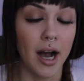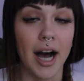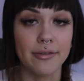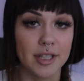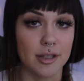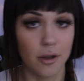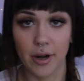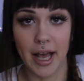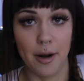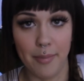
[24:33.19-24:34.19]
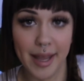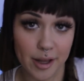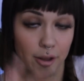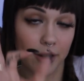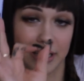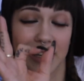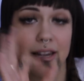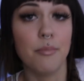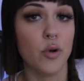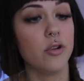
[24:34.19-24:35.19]
I've just learned how to make it look
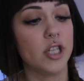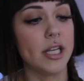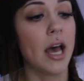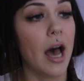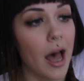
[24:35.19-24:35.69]
bougie.